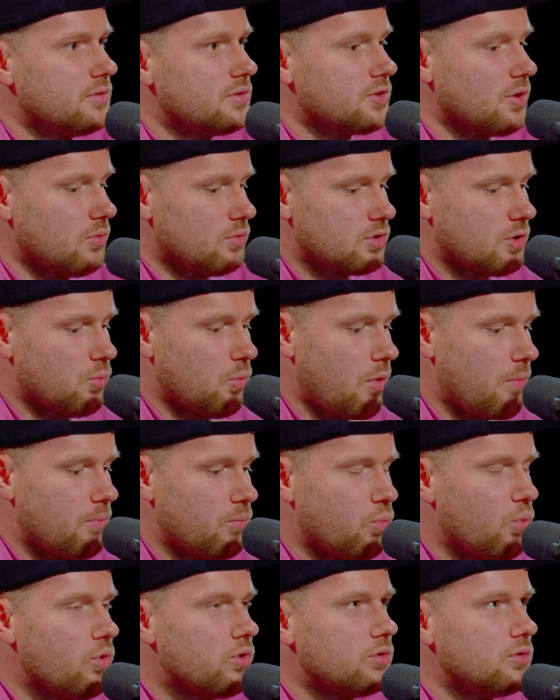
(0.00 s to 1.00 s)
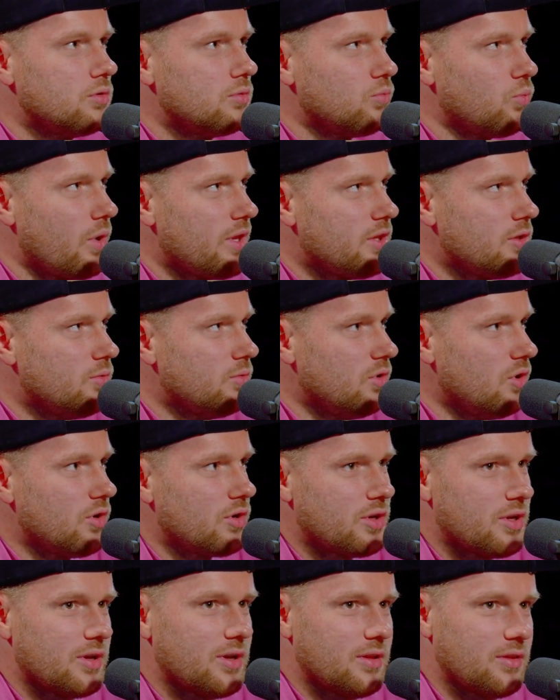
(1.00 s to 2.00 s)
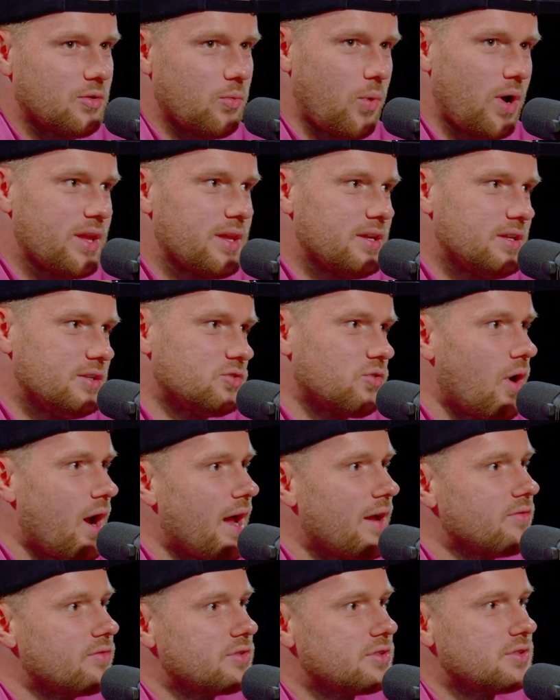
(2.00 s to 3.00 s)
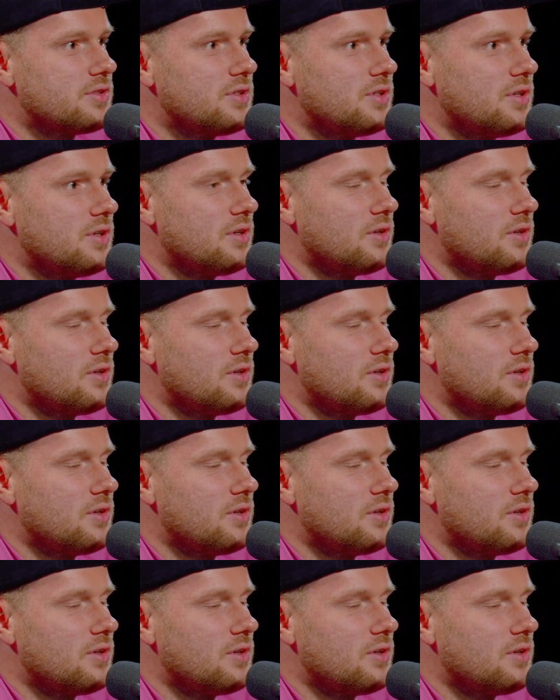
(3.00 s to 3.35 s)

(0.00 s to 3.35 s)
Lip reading: So what when you look at the way he drives,